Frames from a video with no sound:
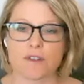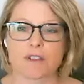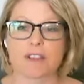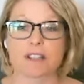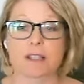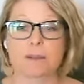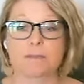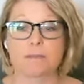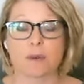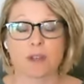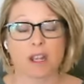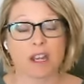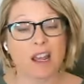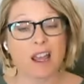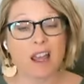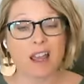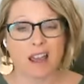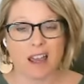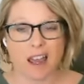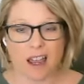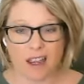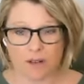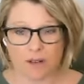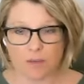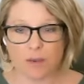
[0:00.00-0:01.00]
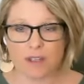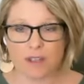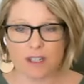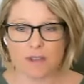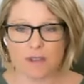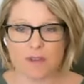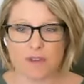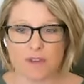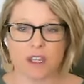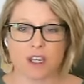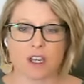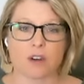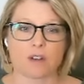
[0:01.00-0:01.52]
for this, but I
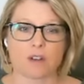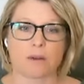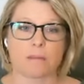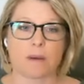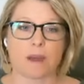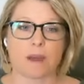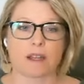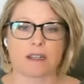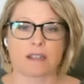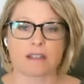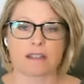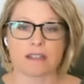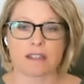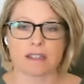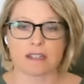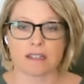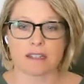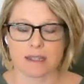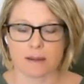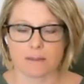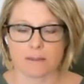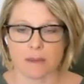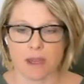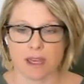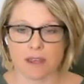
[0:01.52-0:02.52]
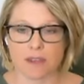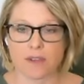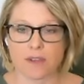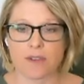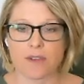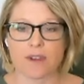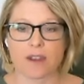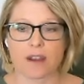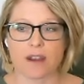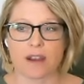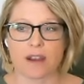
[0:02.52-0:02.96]
really think codependency is a myth.